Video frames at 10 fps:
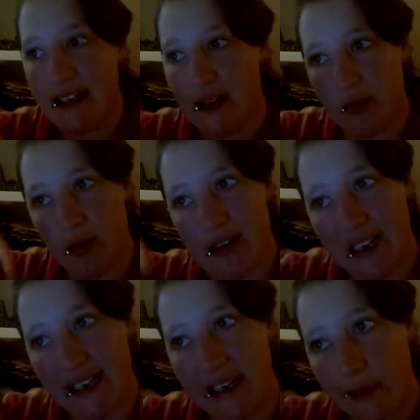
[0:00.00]
then walk
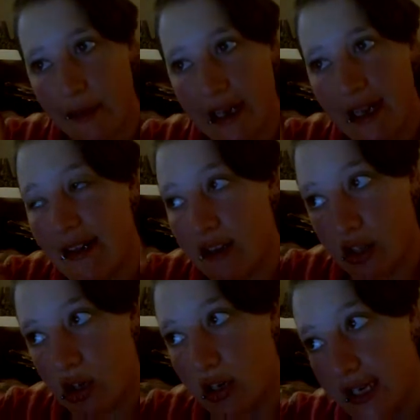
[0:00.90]
a little bit,
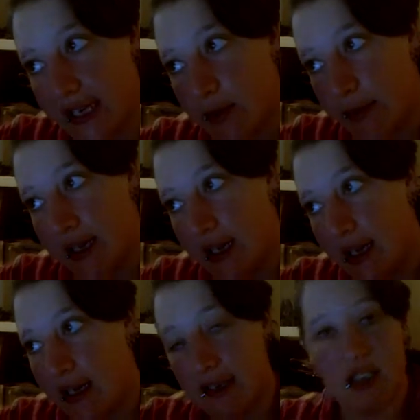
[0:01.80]
then jog a little bit,
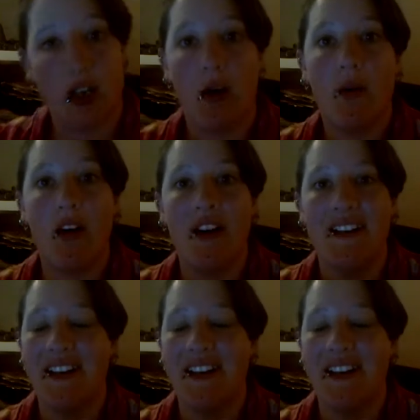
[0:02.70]
and so on.